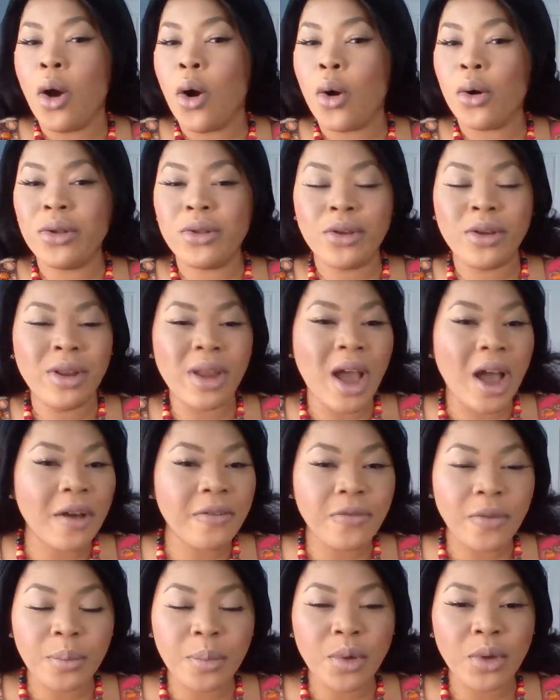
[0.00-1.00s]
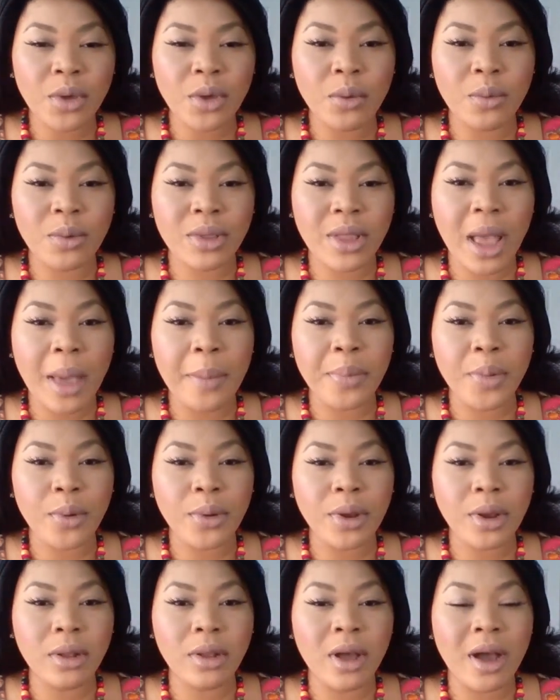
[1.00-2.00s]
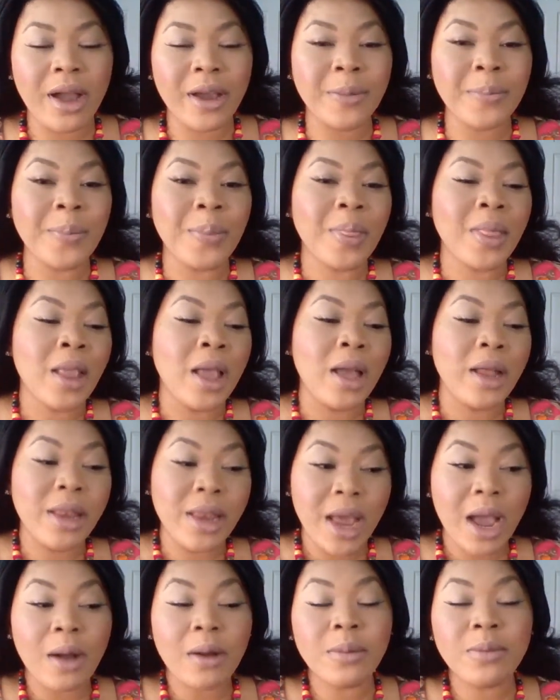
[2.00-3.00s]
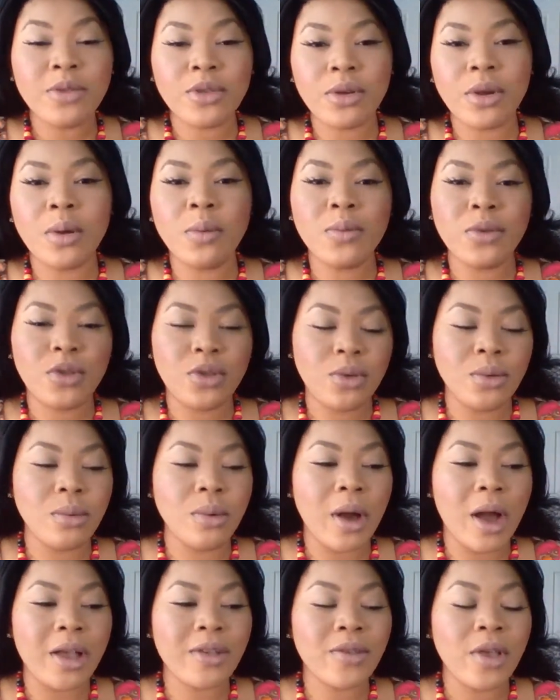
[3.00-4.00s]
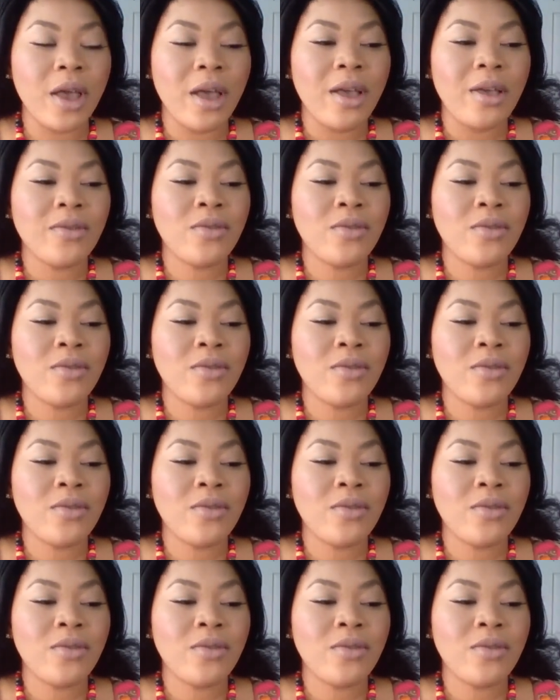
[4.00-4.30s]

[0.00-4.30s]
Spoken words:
or they're not familiar with that beauty line, now I'm sharing with you guys.